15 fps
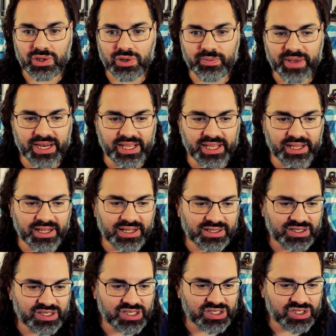many.
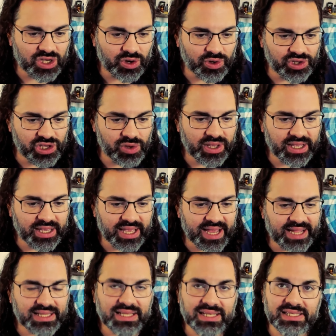So you can
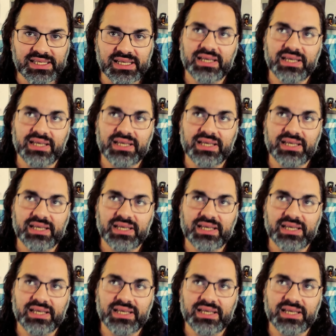get, let's see,